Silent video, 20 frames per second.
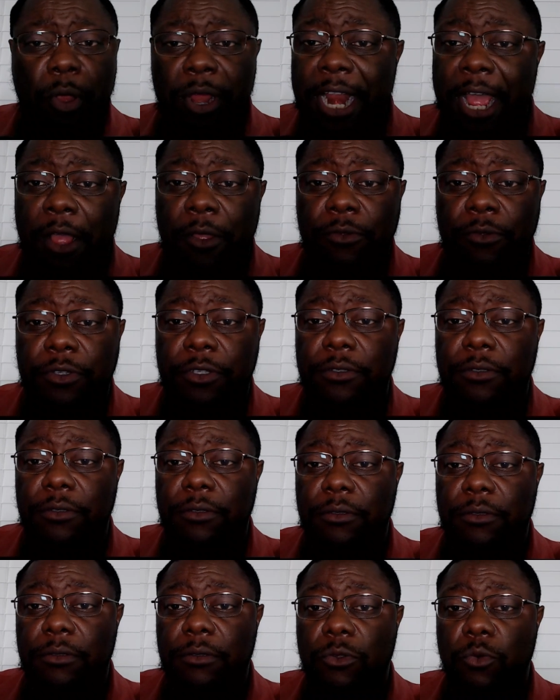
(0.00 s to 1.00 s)
out
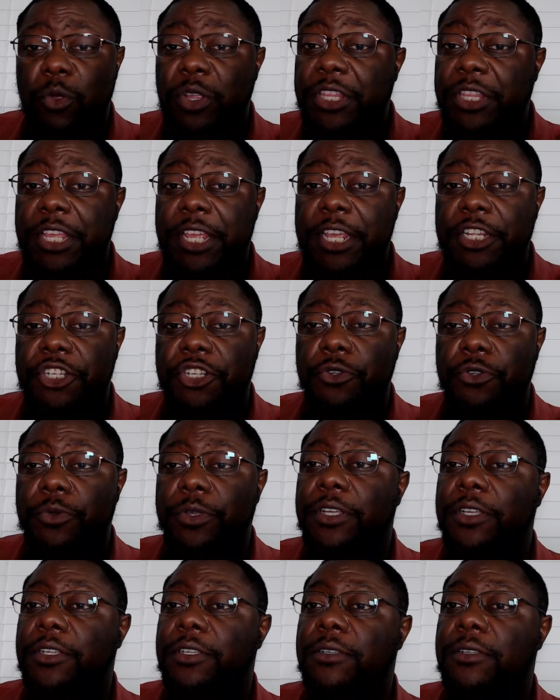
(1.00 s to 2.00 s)
what the
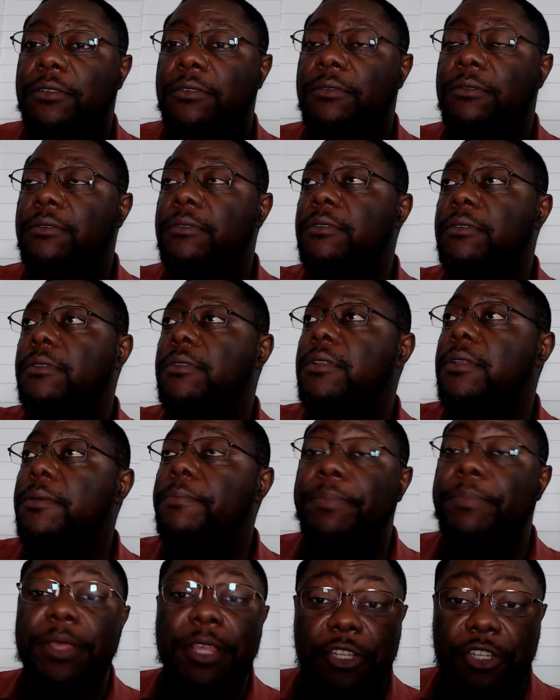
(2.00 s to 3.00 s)
issue is.
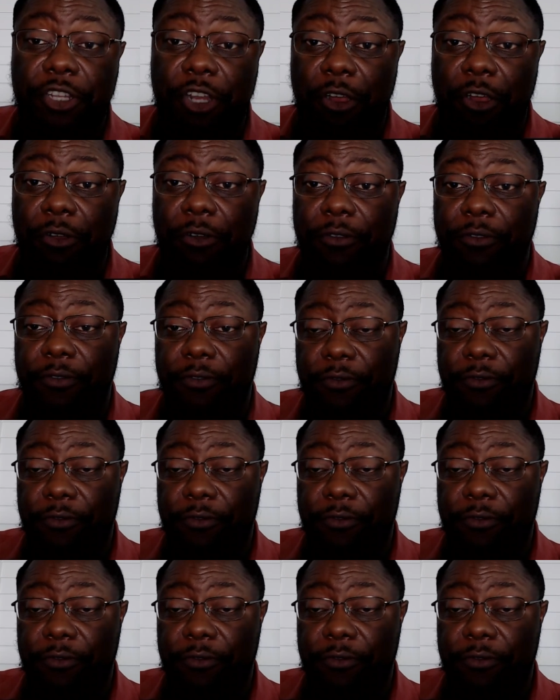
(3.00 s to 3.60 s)
Be assertive.